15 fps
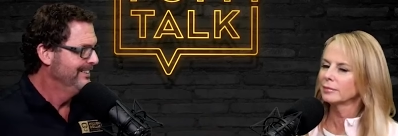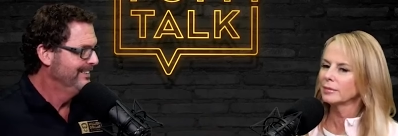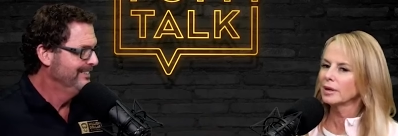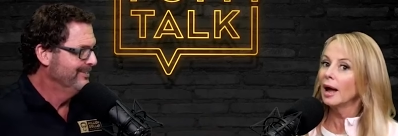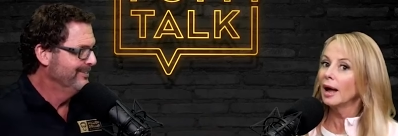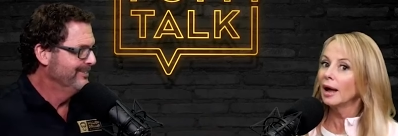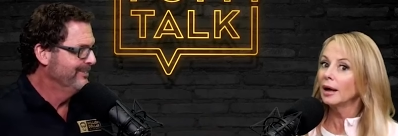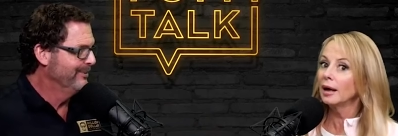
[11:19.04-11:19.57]

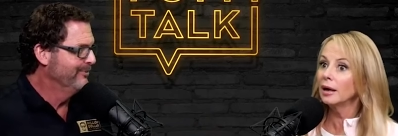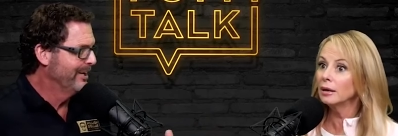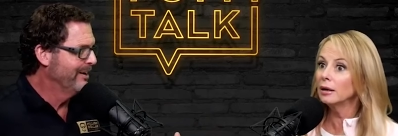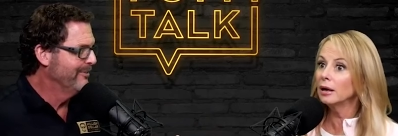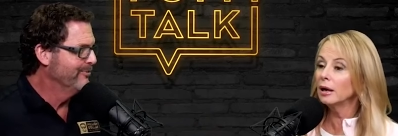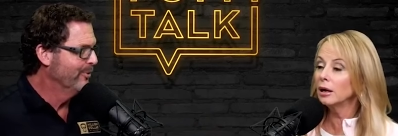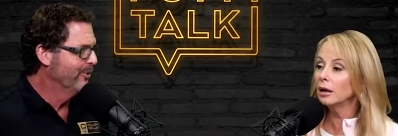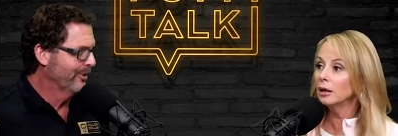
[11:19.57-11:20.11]
Speaker 1: You know, we
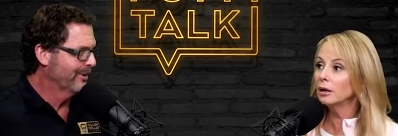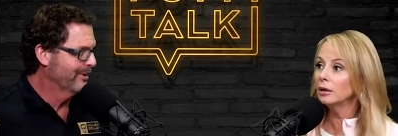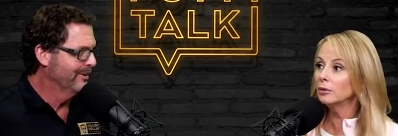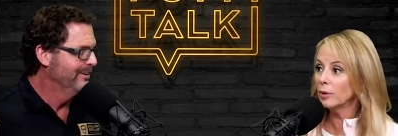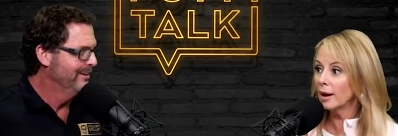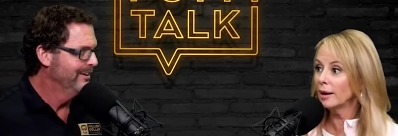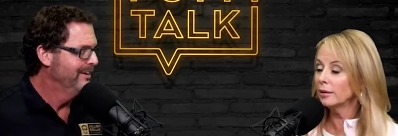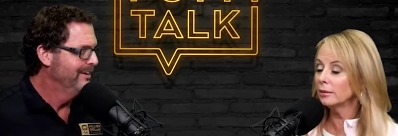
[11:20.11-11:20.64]
have
Speaker 2: work.
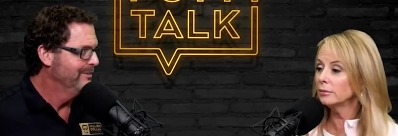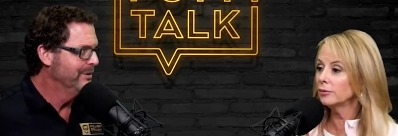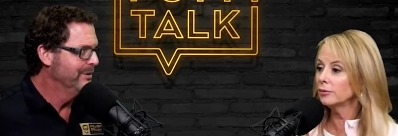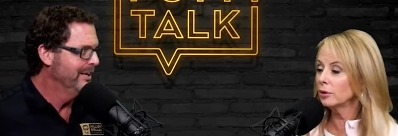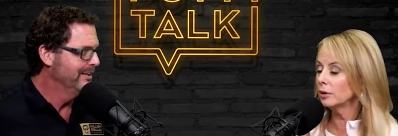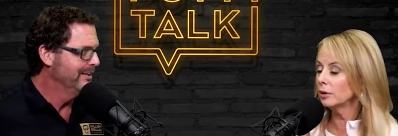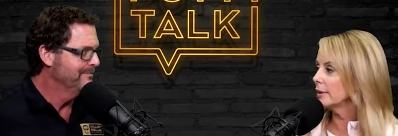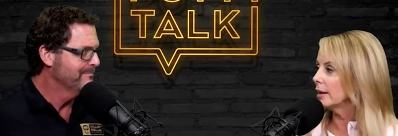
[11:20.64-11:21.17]
Right.
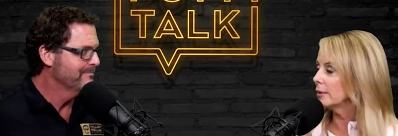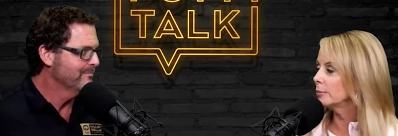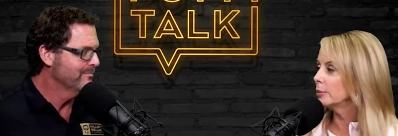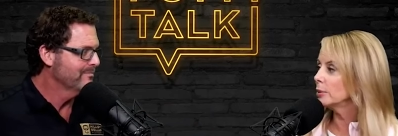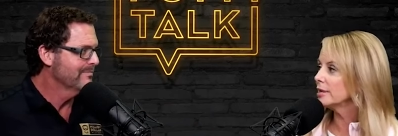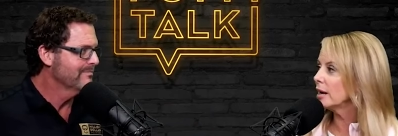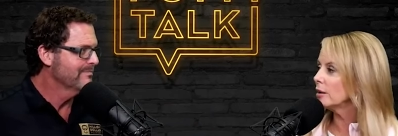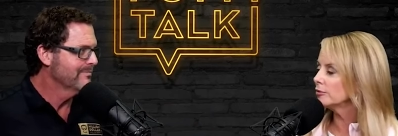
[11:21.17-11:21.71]
But, or, yeah,
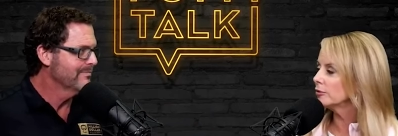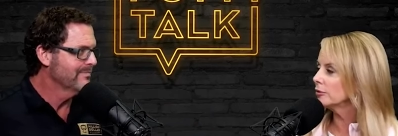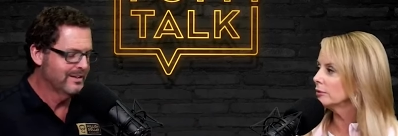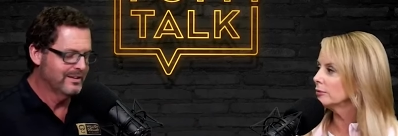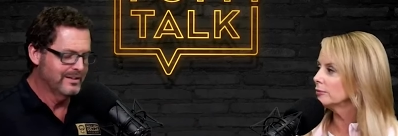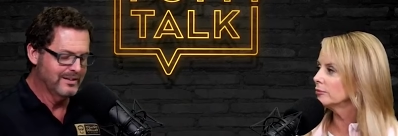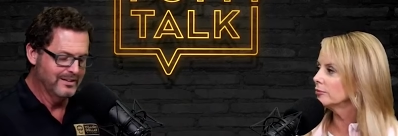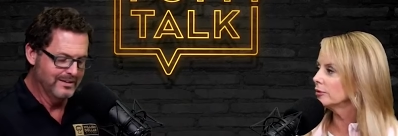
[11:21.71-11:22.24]
booked out
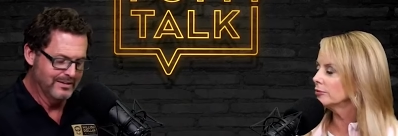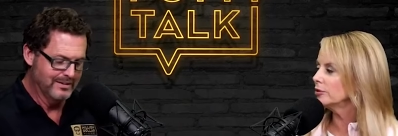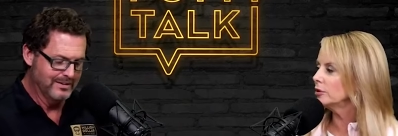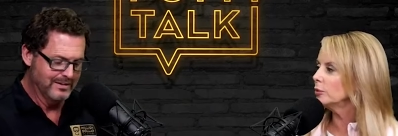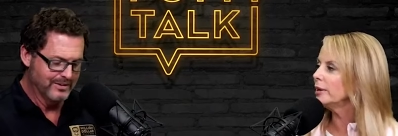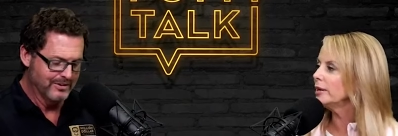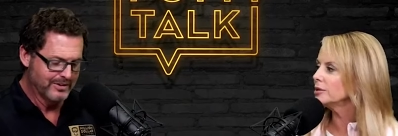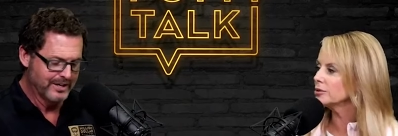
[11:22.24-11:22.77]
for, for a few
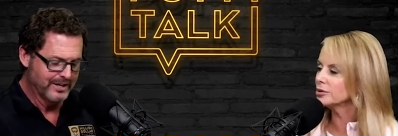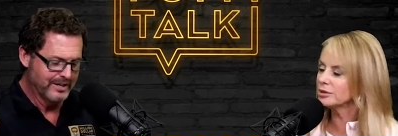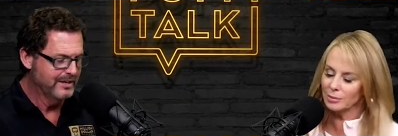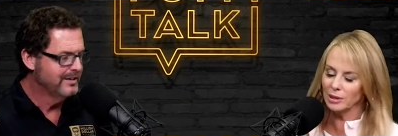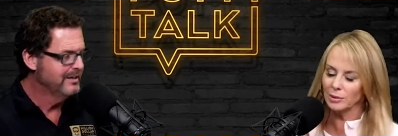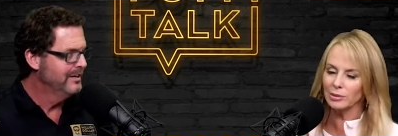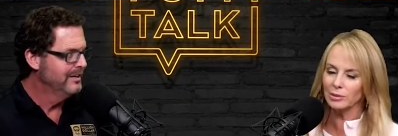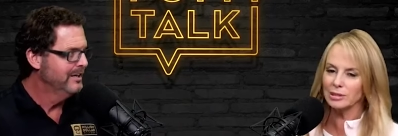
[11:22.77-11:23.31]
weeks
Speaker 1: okay. or
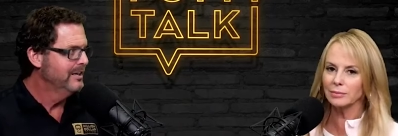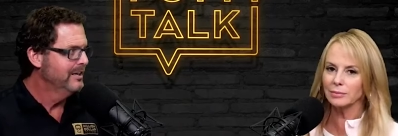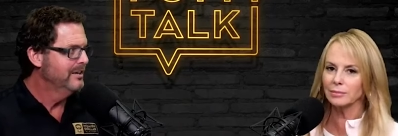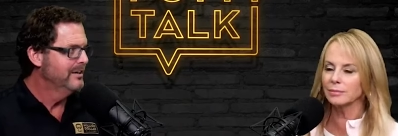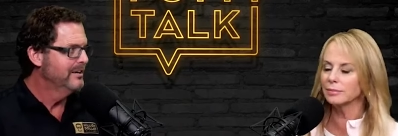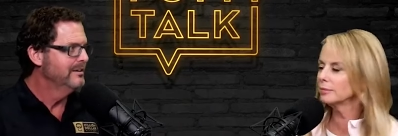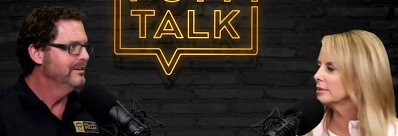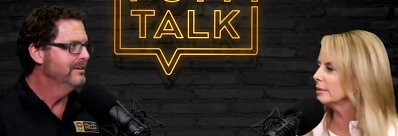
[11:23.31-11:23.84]
something with some
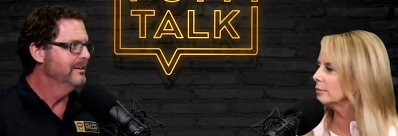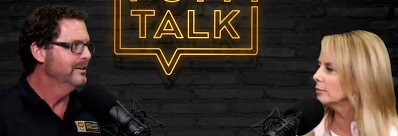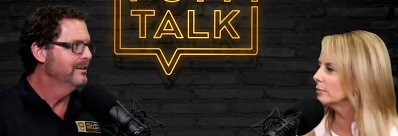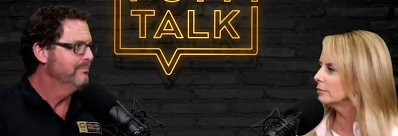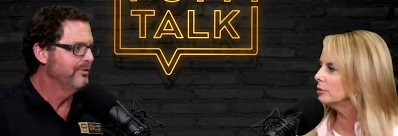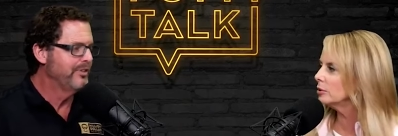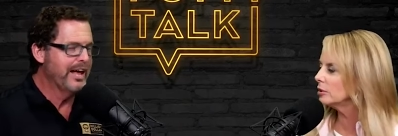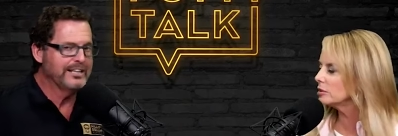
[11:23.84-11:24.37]
some.
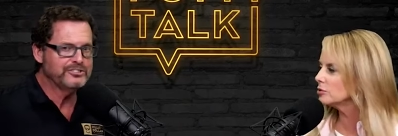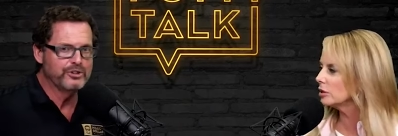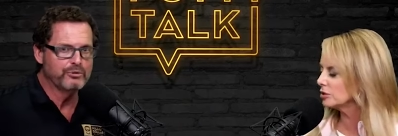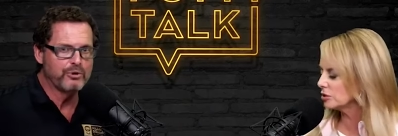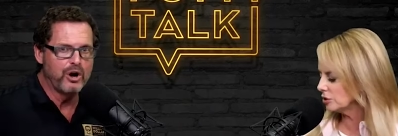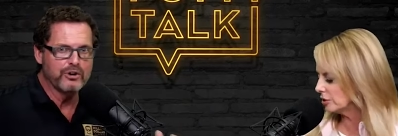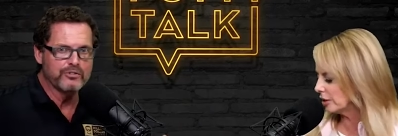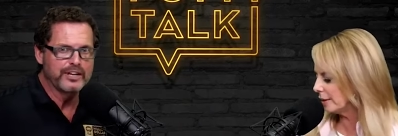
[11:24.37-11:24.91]
But that's the
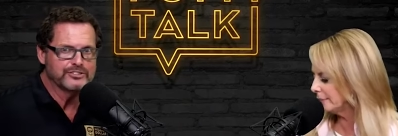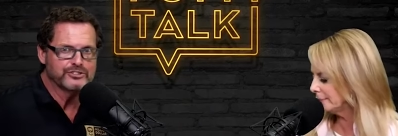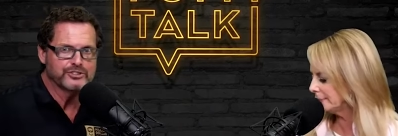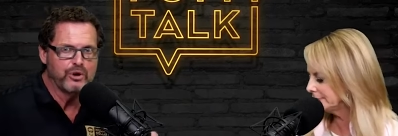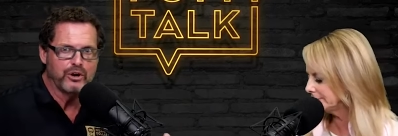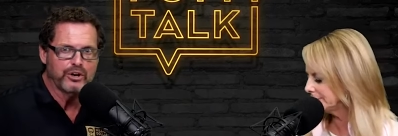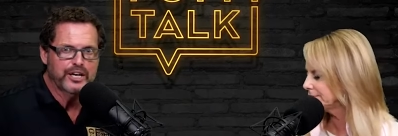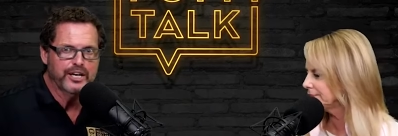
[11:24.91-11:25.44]
wrong job. That's the
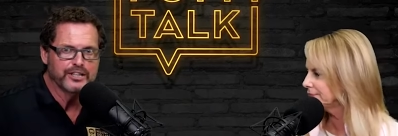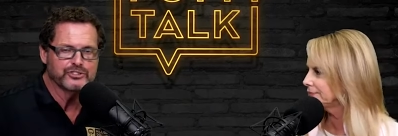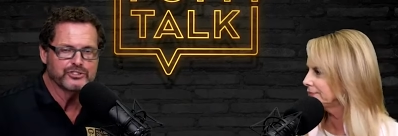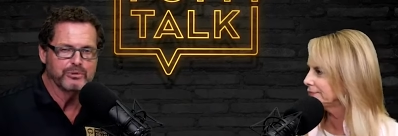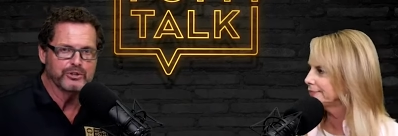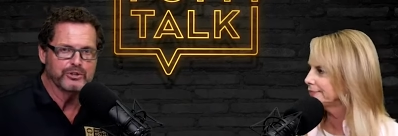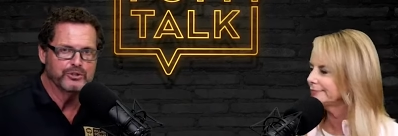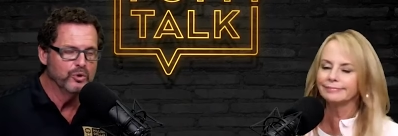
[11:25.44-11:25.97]
wrong
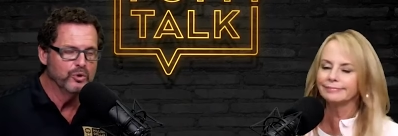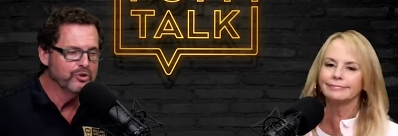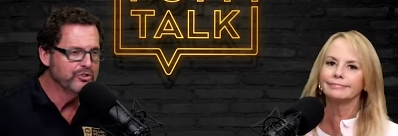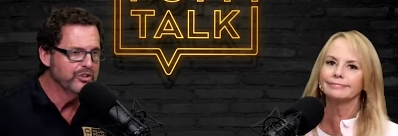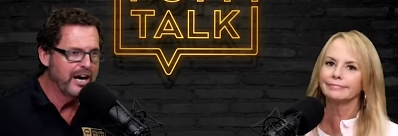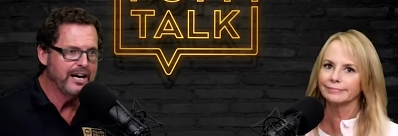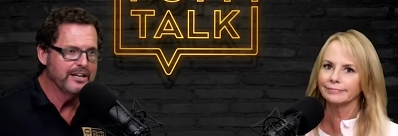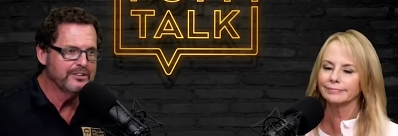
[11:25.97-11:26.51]
customer. You will
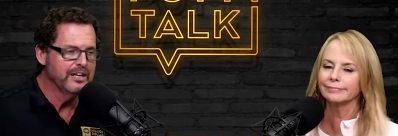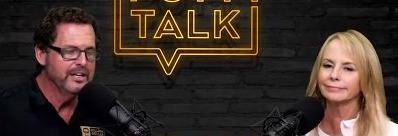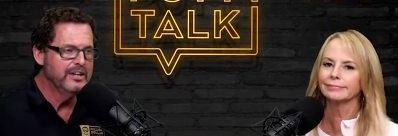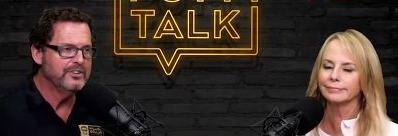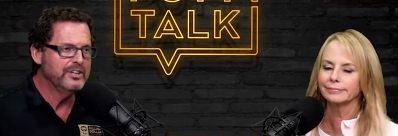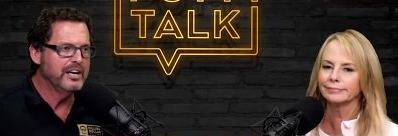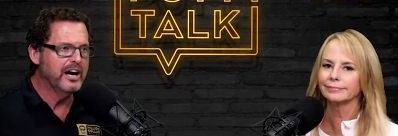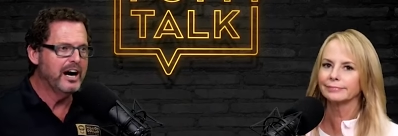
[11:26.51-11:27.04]
not.
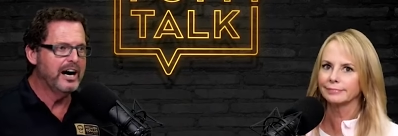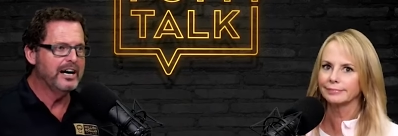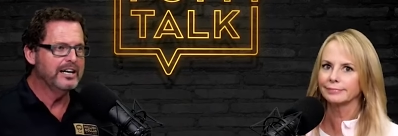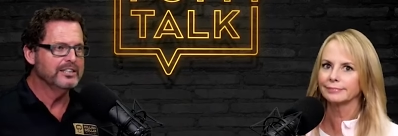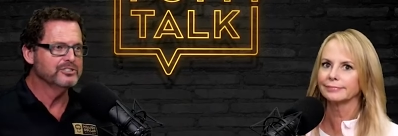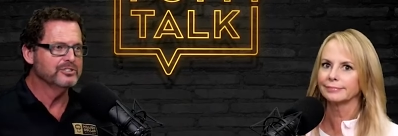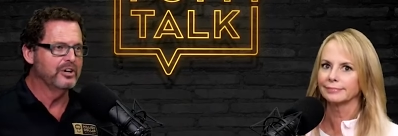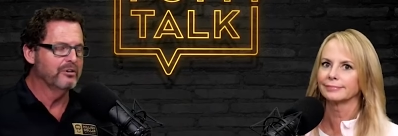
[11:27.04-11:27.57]
The
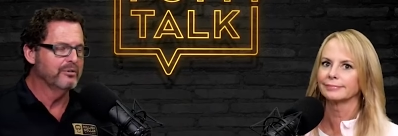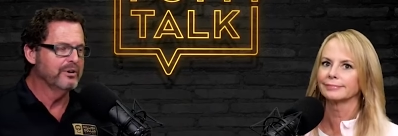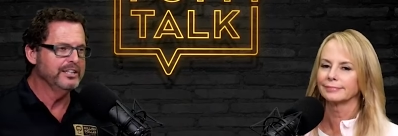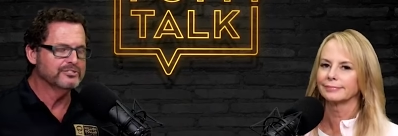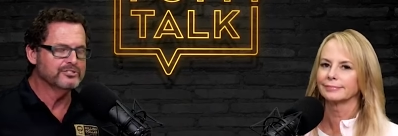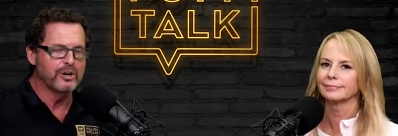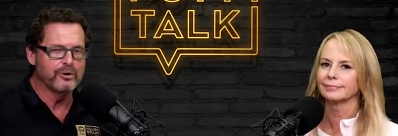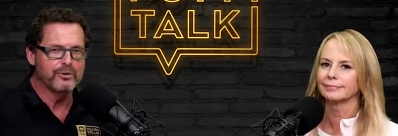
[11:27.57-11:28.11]
odds already,
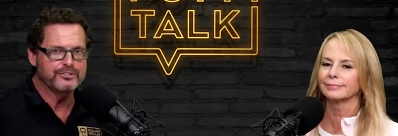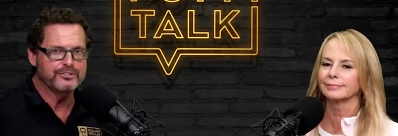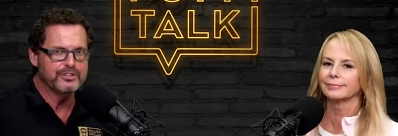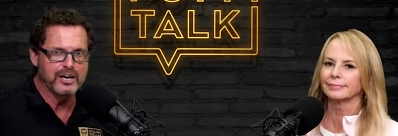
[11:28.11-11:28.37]
it's already